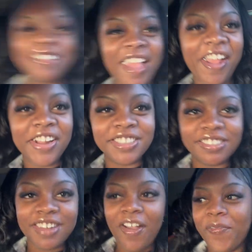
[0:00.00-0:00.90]

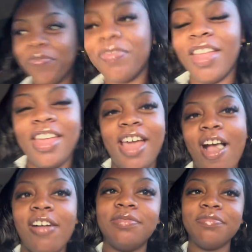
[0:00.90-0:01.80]
And
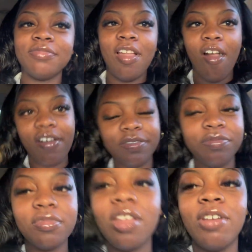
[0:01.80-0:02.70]
yeah,
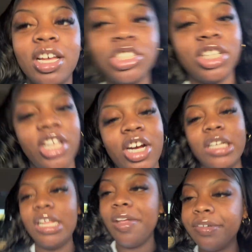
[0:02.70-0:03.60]
we actually
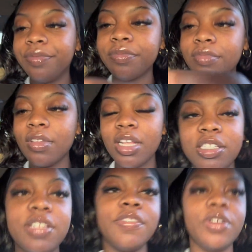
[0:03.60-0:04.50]
early,
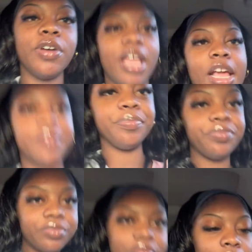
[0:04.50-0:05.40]
7:08,
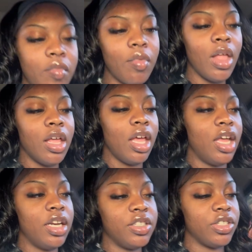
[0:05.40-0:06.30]

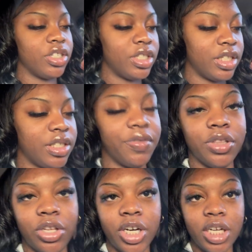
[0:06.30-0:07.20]
and it starts at
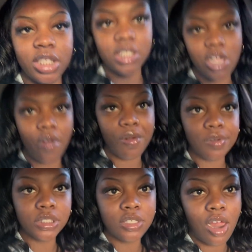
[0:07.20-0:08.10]
7:30, so
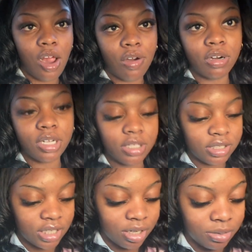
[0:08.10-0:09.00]
we're gonna
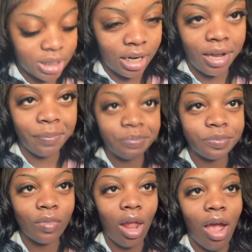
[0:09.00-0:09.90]
set up today.
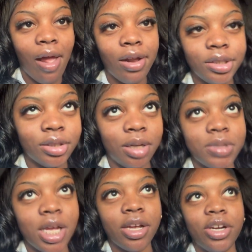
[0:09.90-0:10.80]
I'm
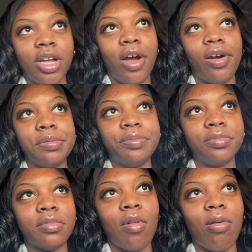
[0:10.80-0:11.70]
tired, y'all.
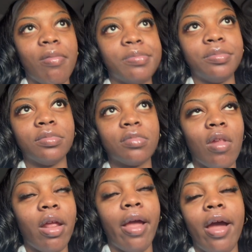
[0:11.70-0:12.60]

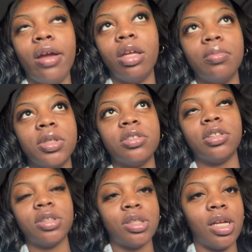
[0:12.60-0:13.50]
I am
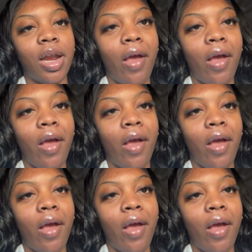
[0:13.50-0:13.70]
exhausted.